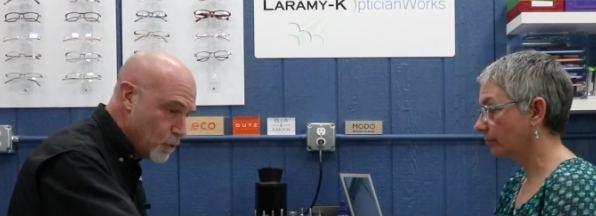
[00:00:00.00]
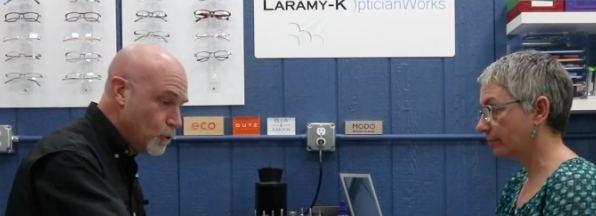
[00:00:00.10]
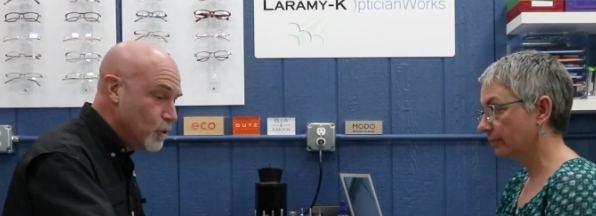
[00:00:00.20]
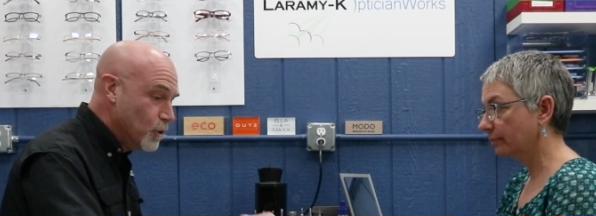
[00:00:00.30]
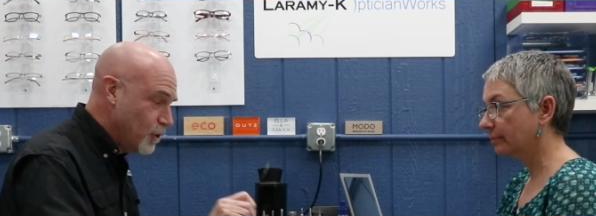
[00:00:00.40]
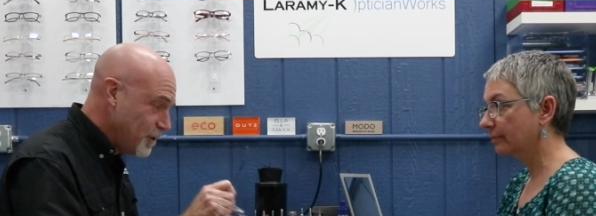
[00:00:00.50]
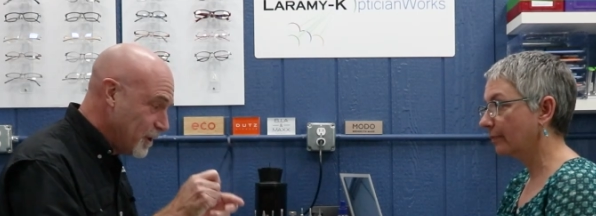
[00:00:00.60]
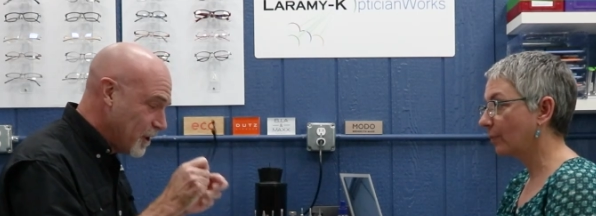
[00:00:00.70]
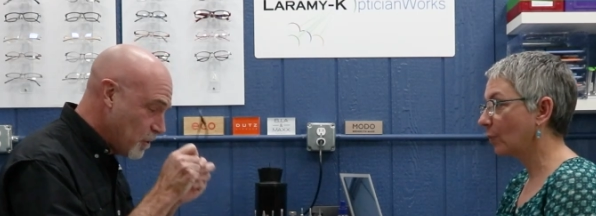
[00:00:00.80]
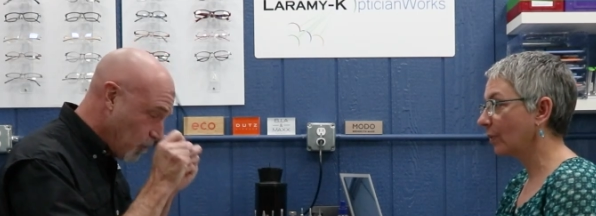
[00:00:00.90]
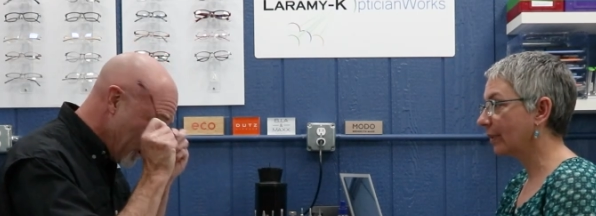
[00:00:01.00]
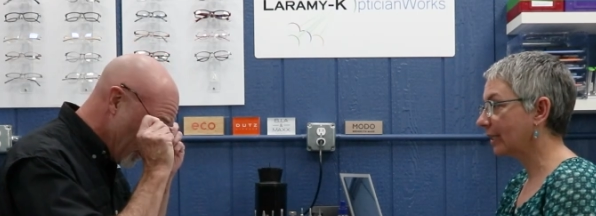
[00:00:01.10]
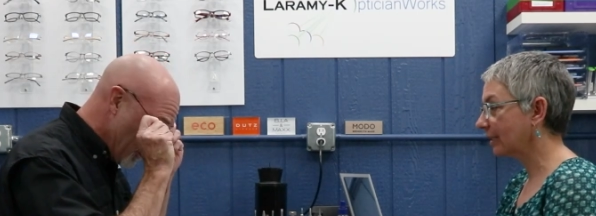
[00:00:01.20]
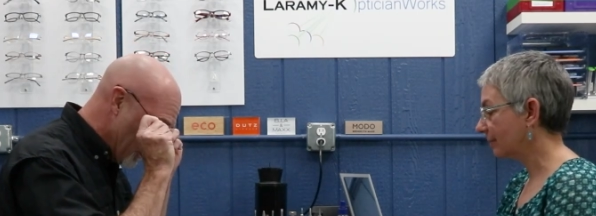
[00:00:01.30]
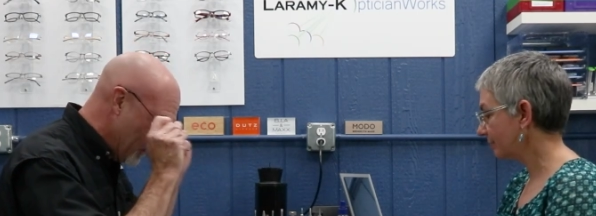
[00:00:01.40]
Speaker 1: Good
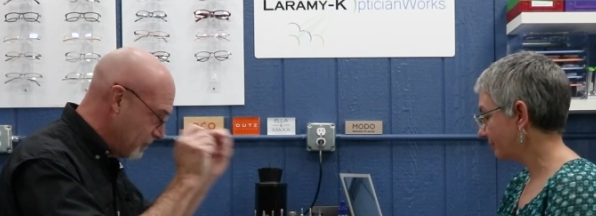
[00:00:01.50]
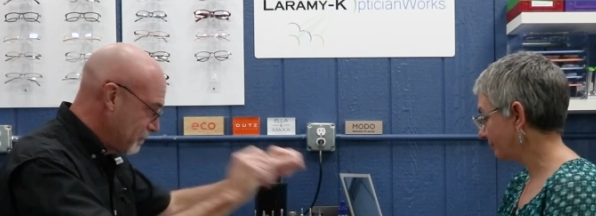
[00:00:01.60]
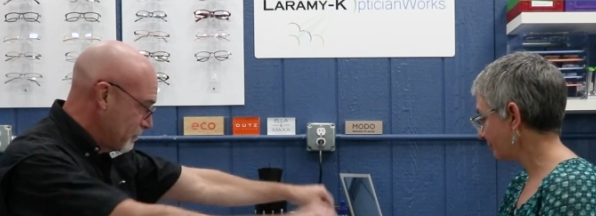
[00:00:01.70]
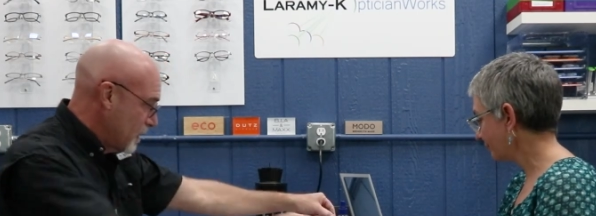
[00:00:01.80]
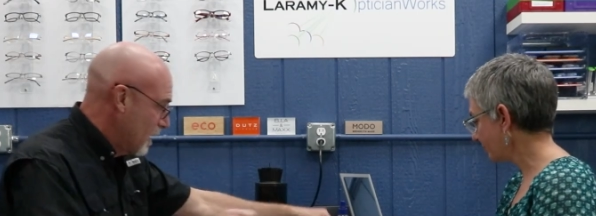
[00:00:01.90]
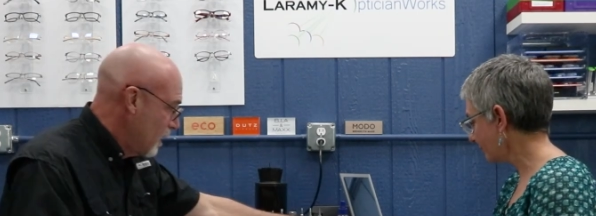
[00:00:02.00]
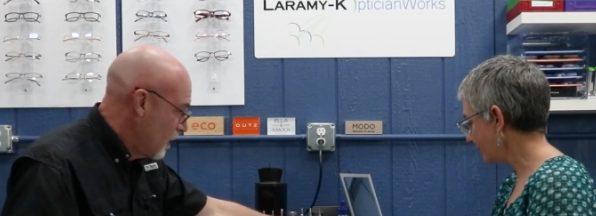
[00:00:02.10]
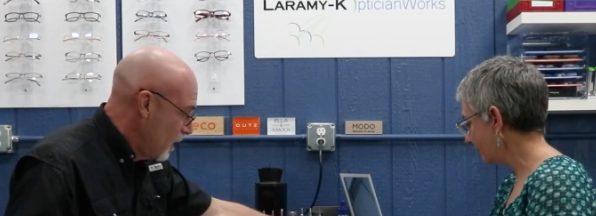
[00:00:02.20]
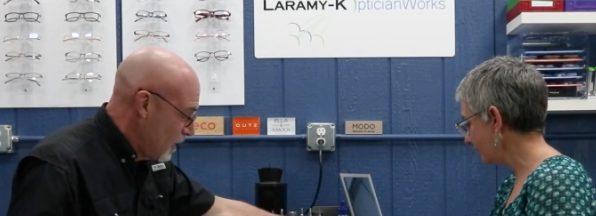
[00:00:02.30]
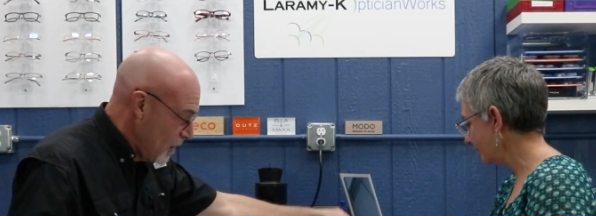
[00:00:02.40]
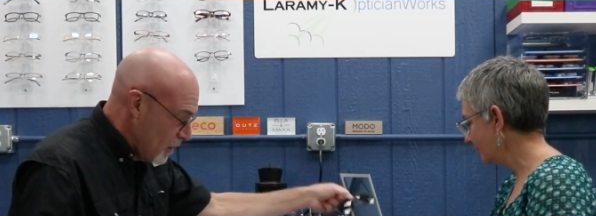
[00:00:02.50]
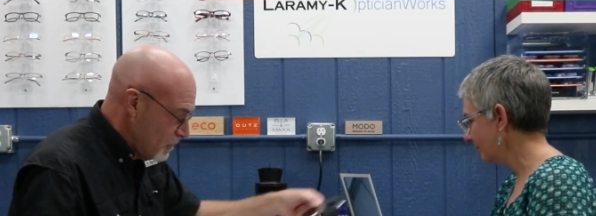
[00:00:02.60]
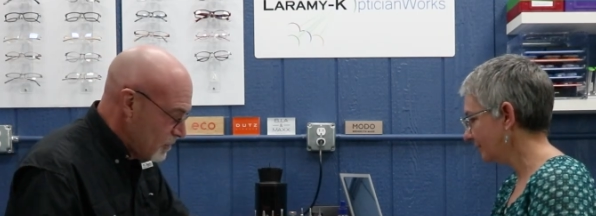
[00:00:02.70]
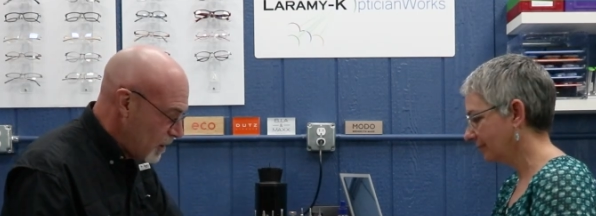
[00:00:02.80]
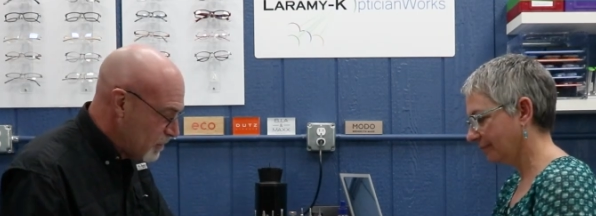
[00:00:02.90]
question.
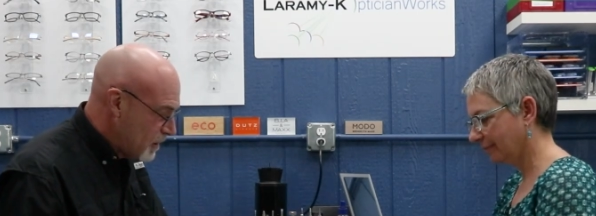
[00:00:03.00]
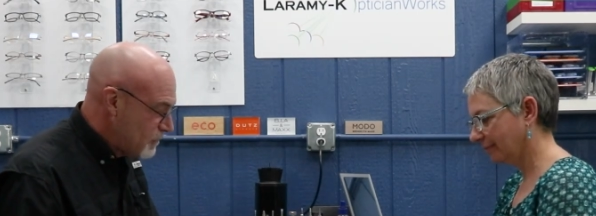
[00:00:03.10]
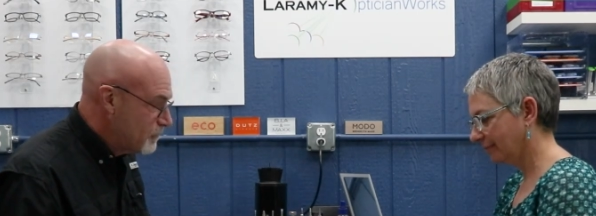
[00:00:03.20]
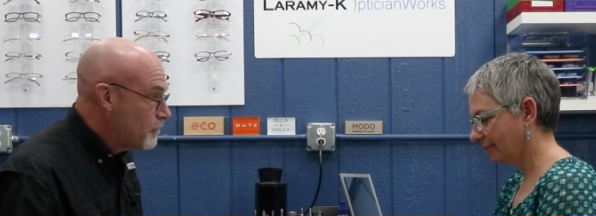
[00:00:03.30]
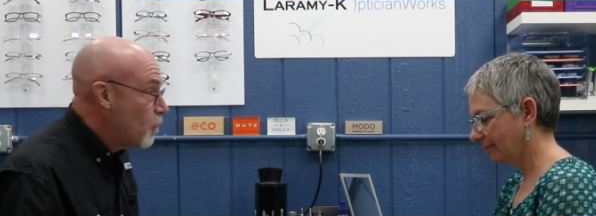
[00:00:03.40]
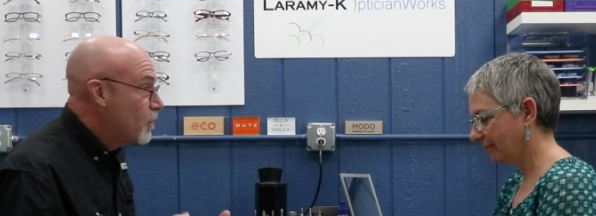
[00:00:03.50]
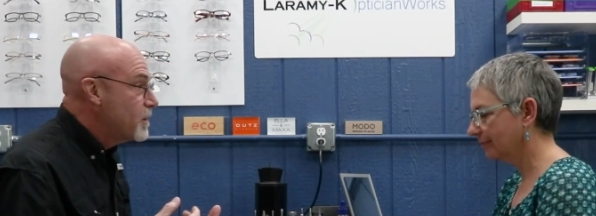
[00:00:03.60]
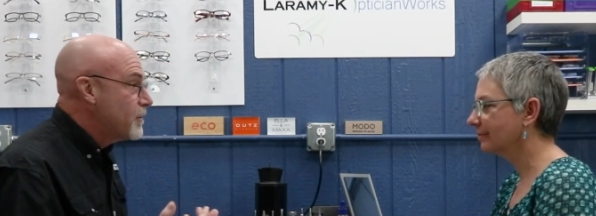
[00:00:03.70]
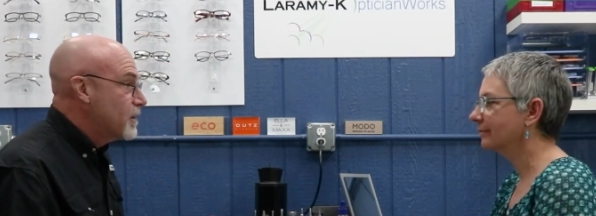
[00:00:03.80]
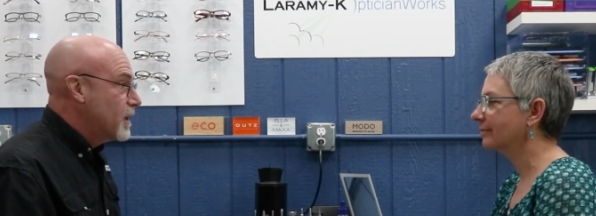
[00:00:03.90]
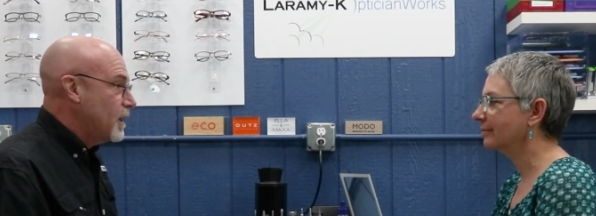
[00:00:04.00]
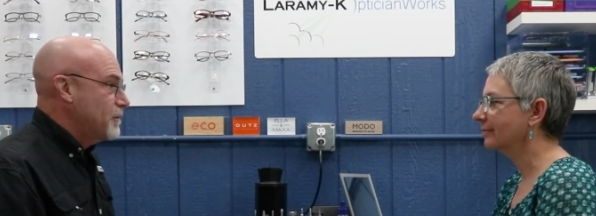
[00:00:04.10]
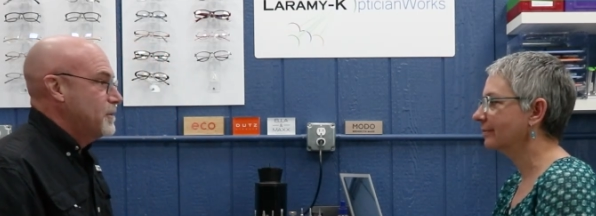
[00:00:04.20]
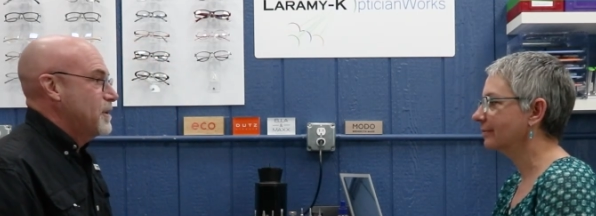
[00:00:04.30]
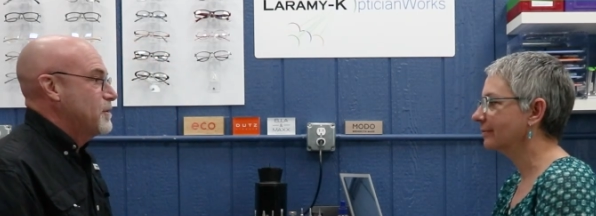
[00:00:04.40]
Generally, you have four different
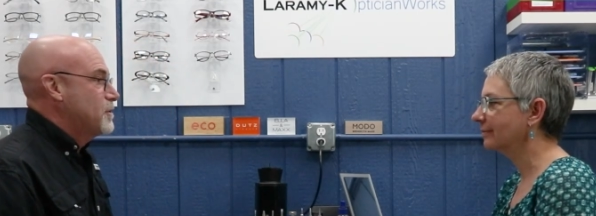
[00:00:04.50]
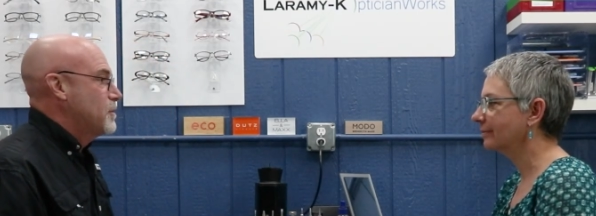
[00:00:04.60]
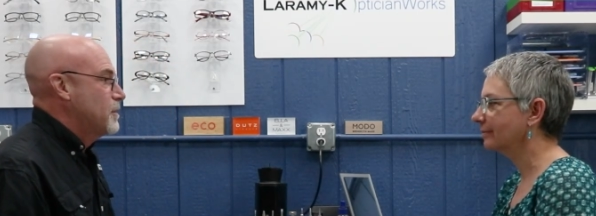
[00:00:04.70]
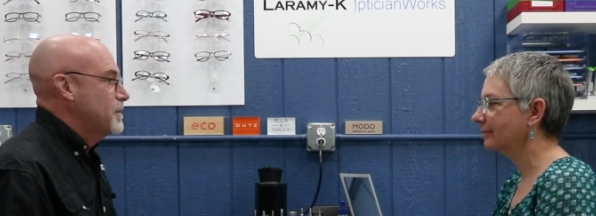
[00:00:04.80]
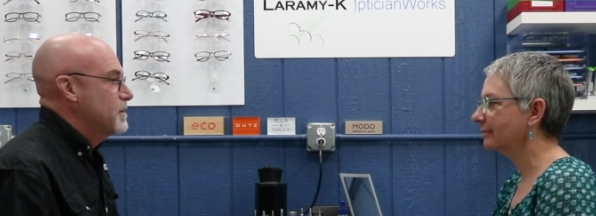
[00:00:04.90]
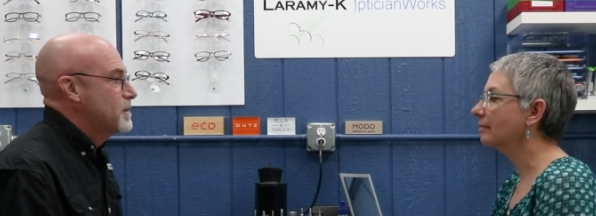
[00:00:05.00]
colors as a choice in